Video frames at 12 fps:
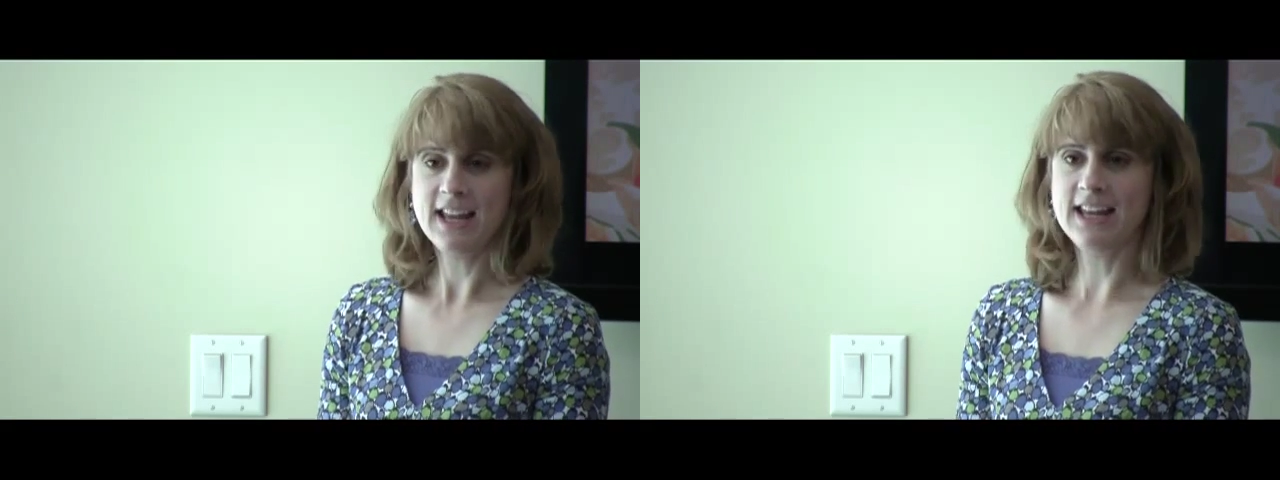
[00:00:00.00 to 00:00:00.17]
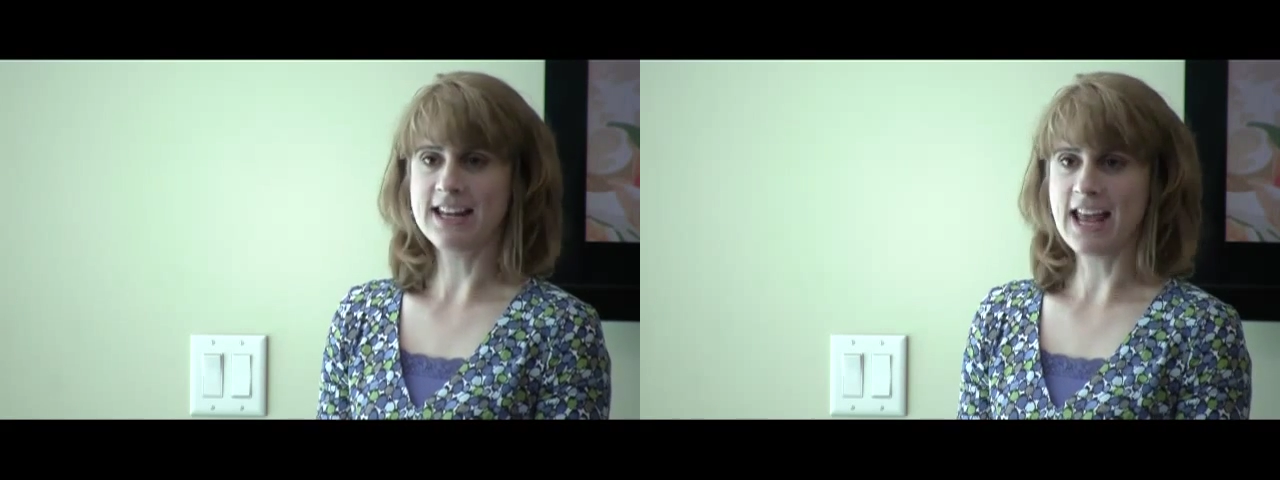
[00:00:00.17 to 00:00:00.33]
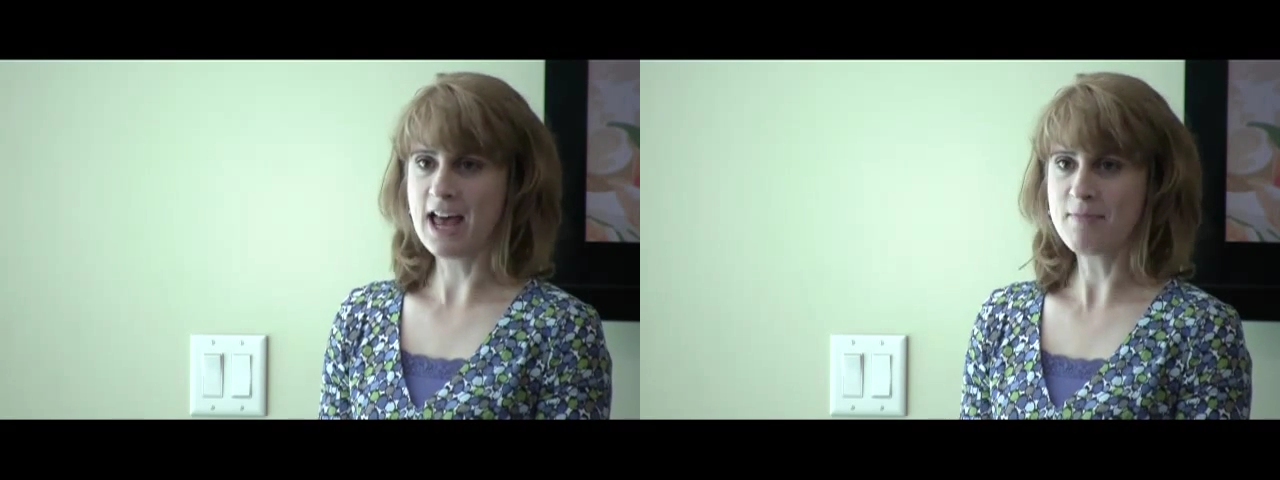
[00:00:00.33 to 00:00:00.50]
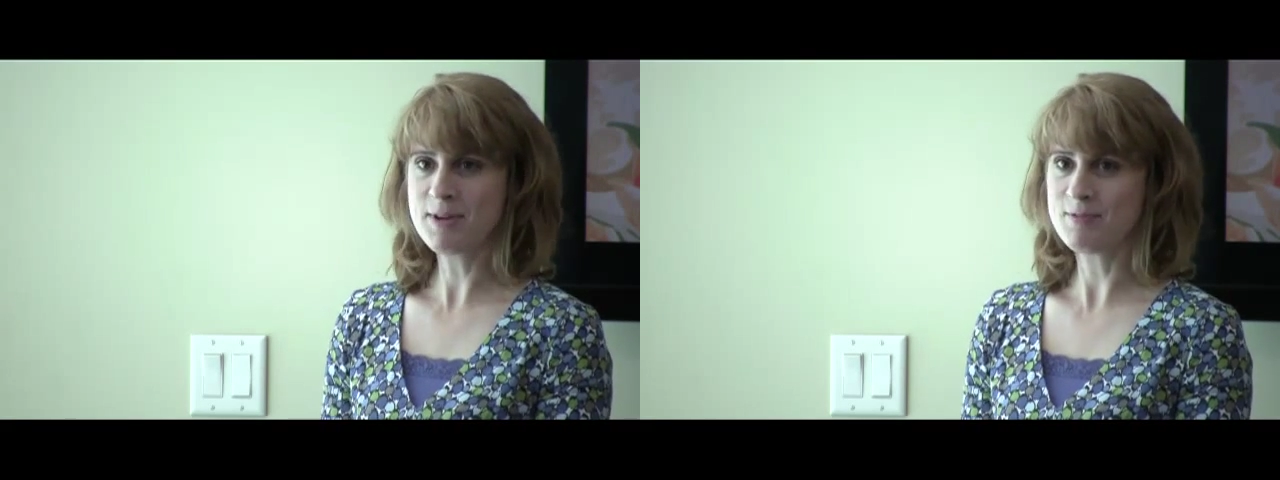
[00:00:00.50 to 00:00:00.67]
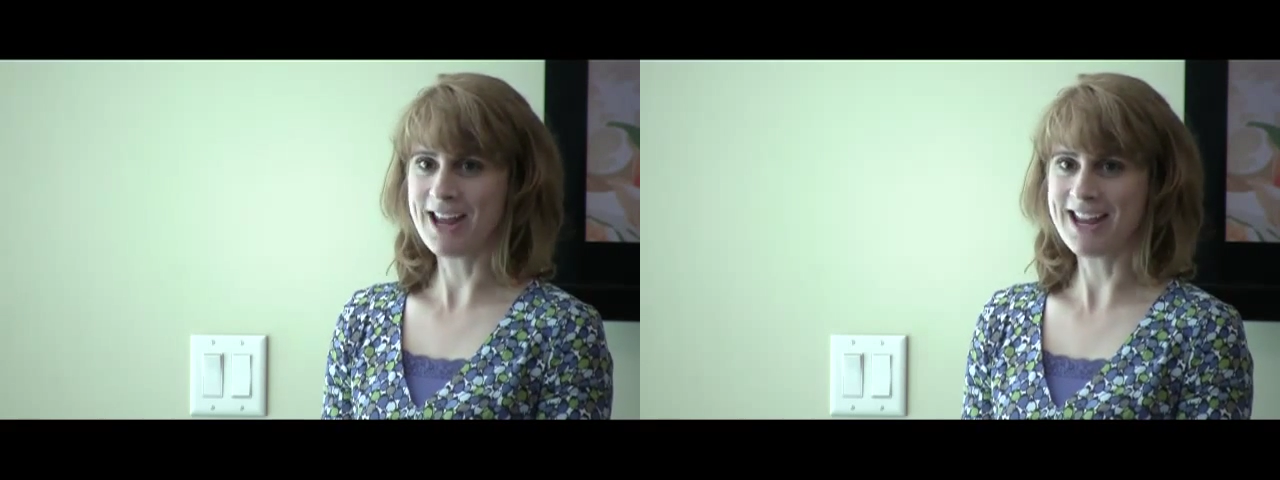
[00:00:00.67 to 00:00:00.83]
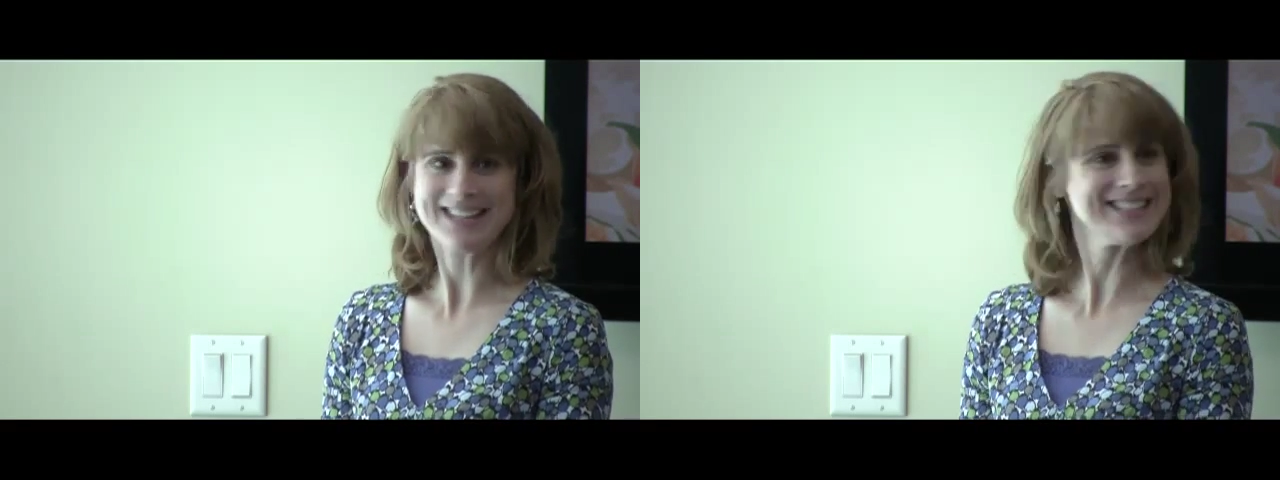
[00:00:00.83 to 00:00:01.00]
in happy
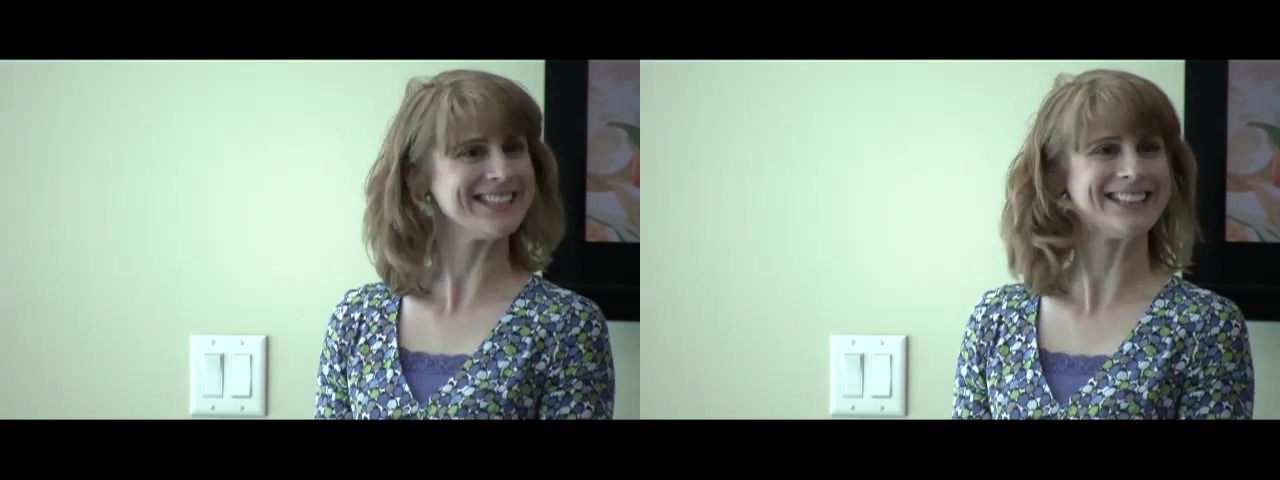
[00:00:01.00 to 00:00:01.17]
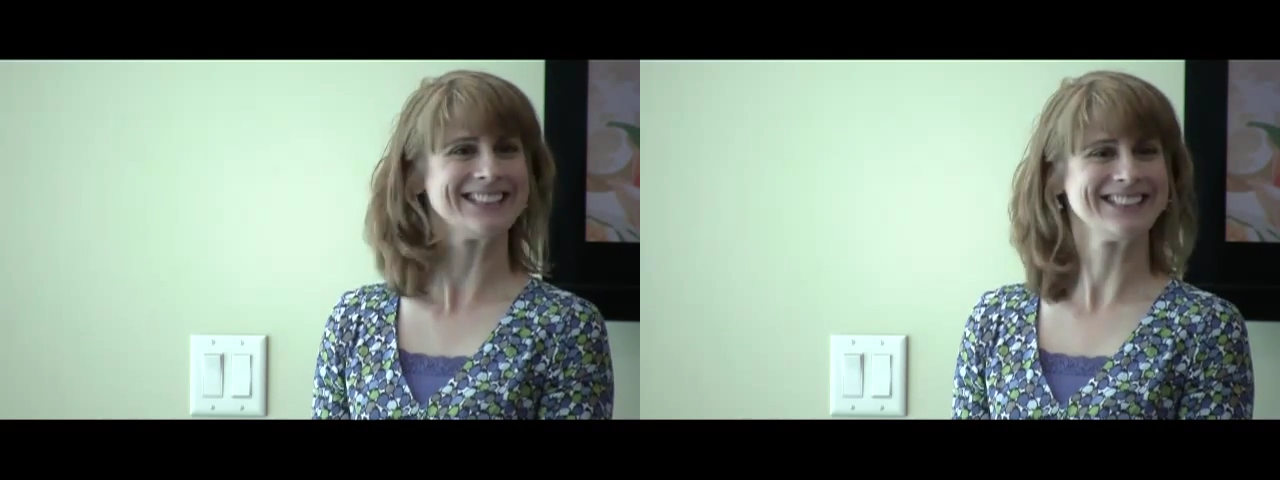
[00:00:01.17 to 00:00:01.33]
ways